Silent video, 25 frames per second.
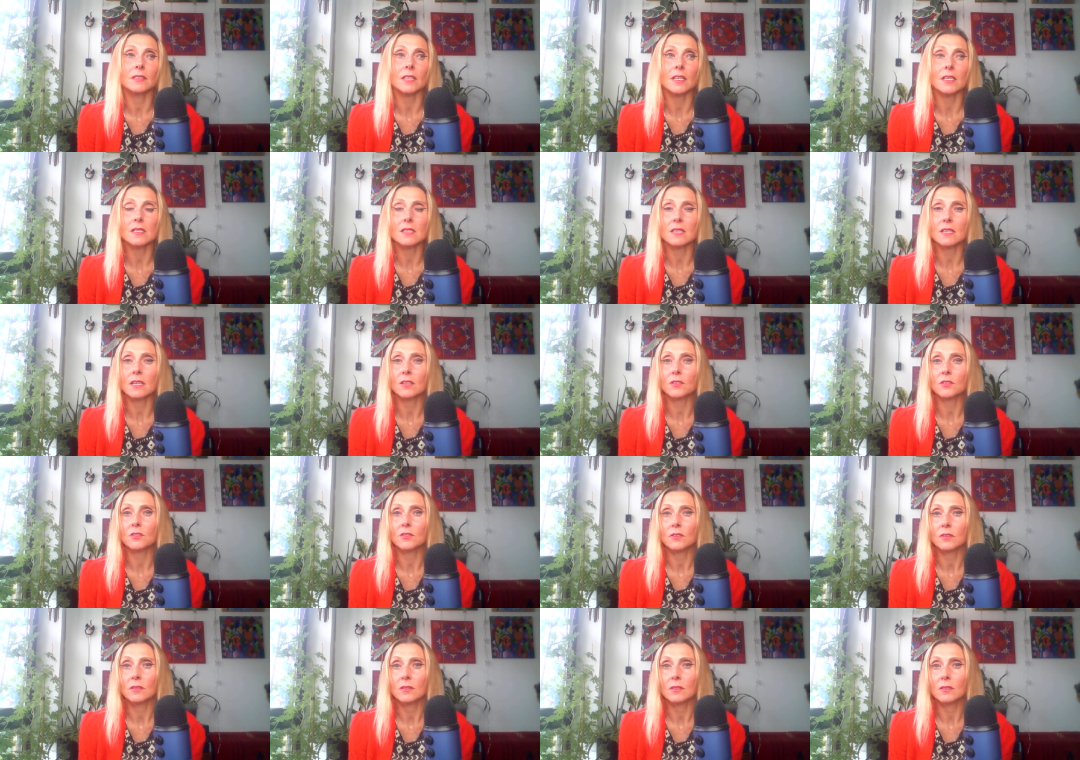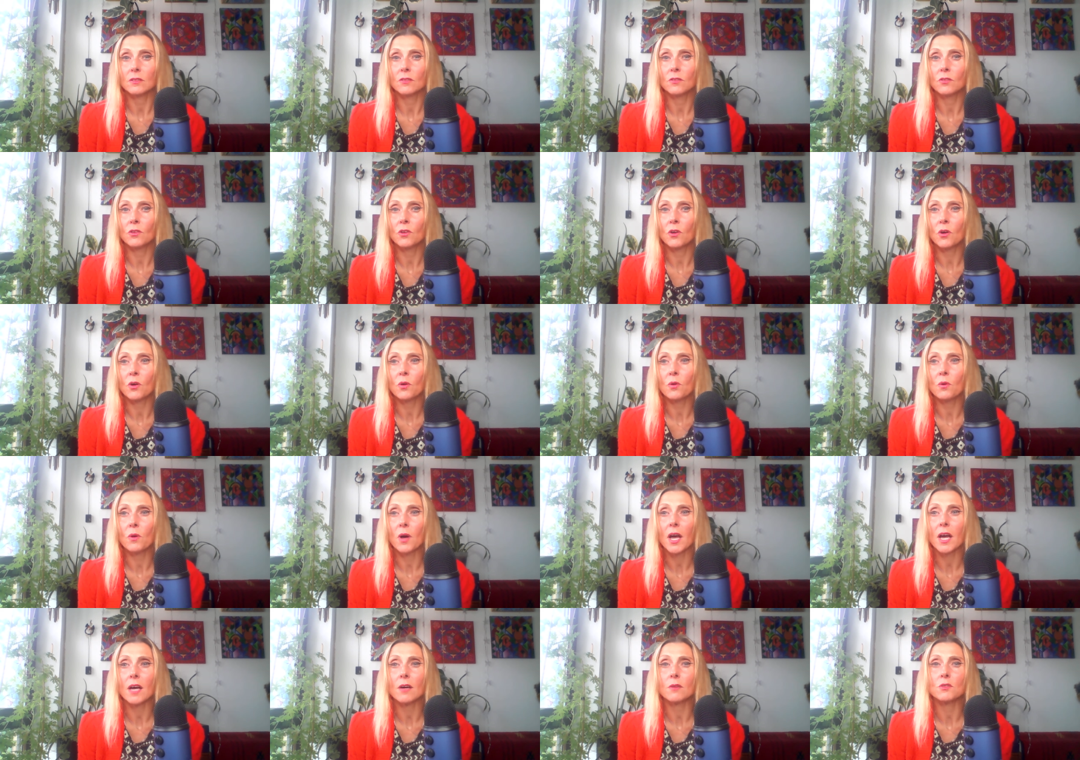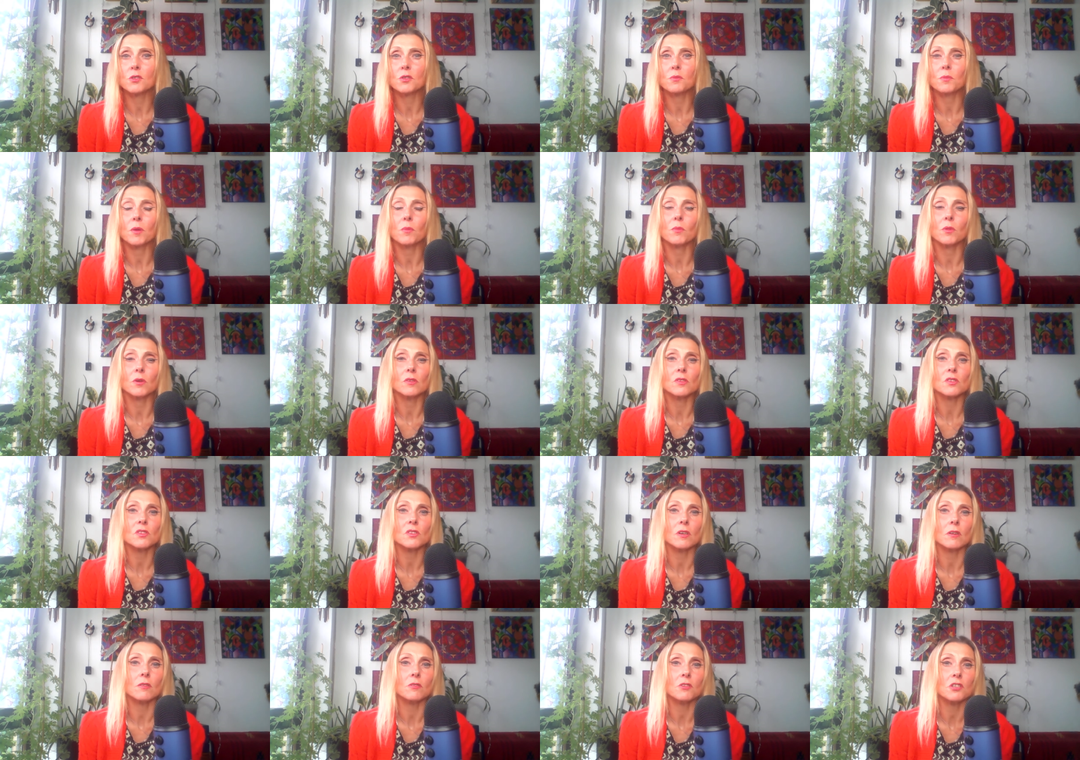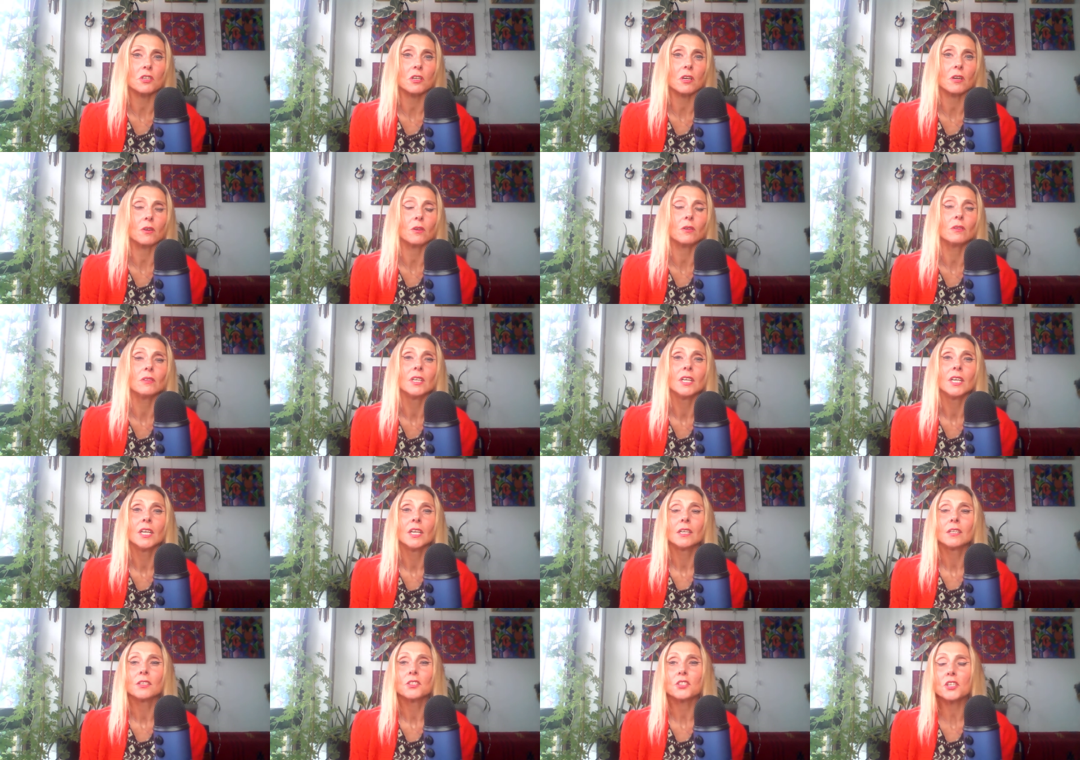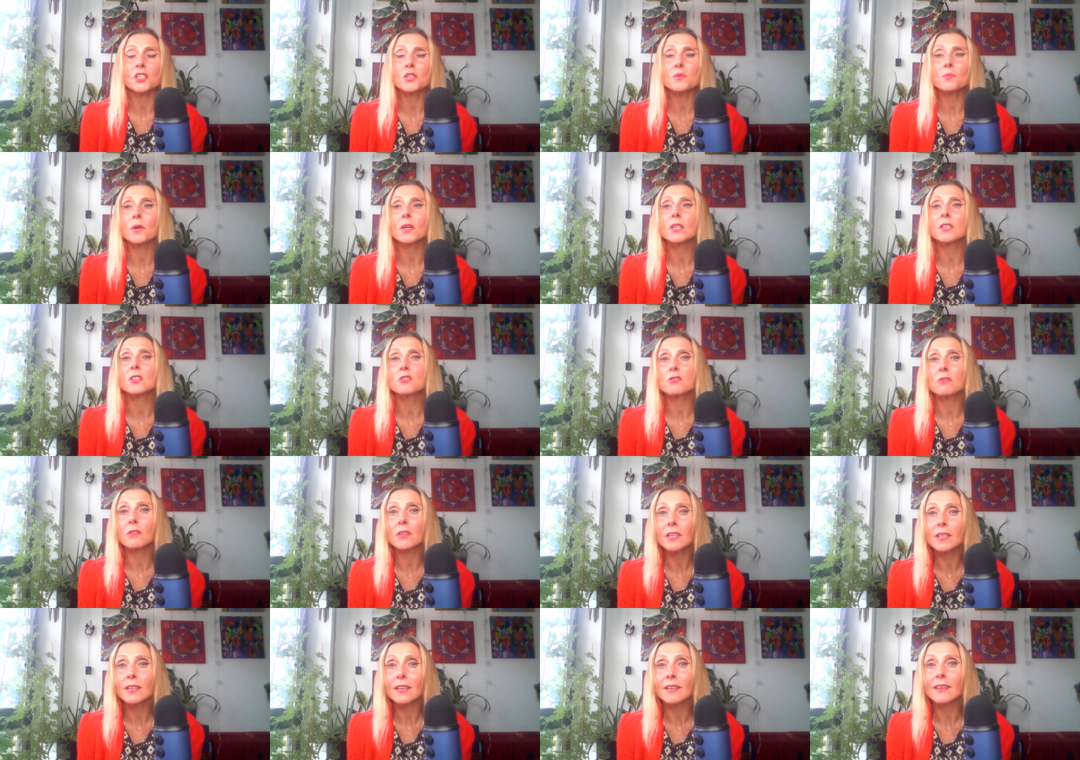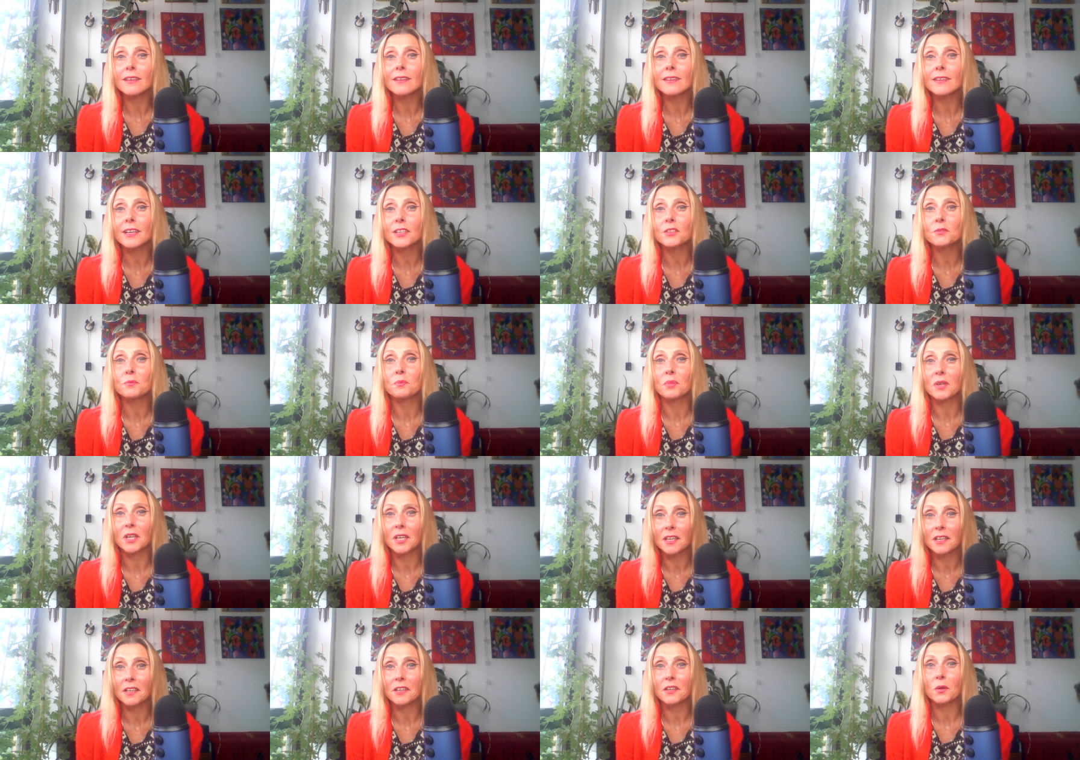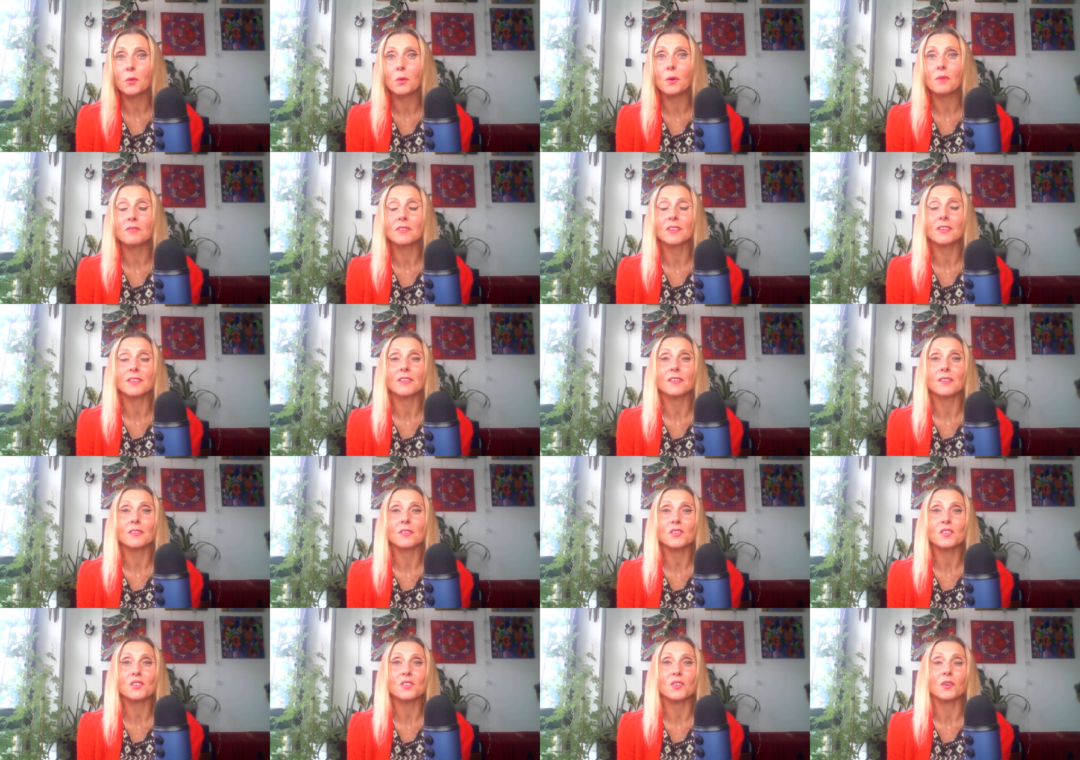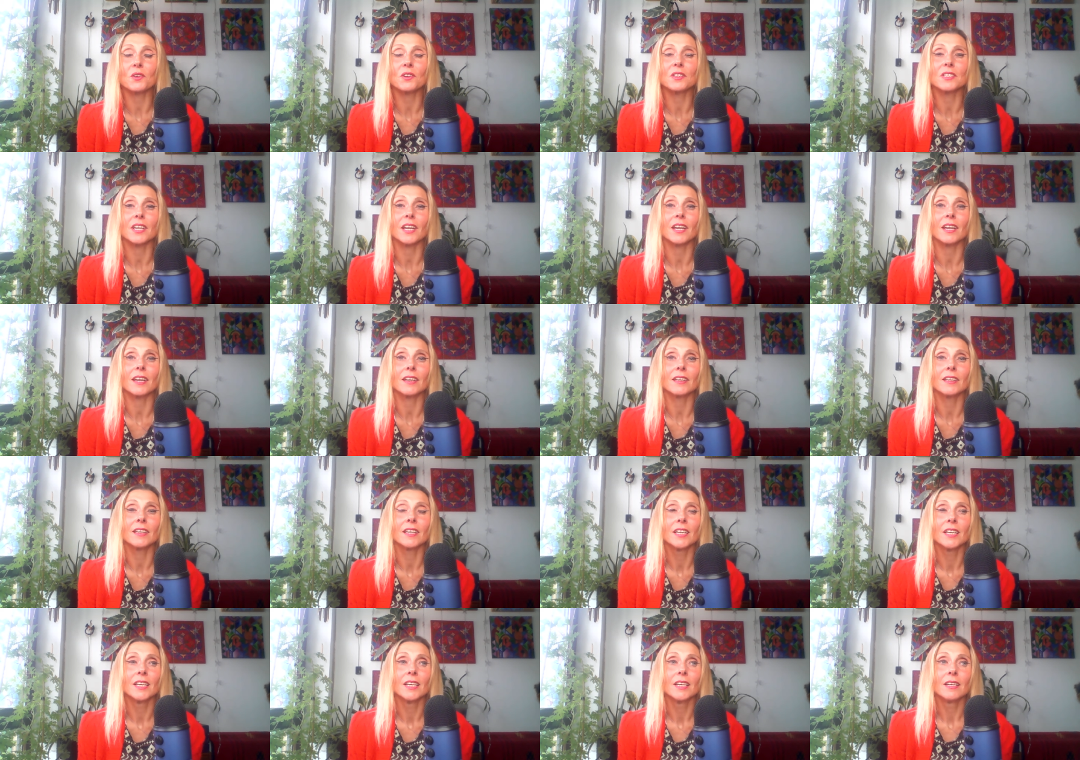does not know how to be more social just by drinking that beer with the certain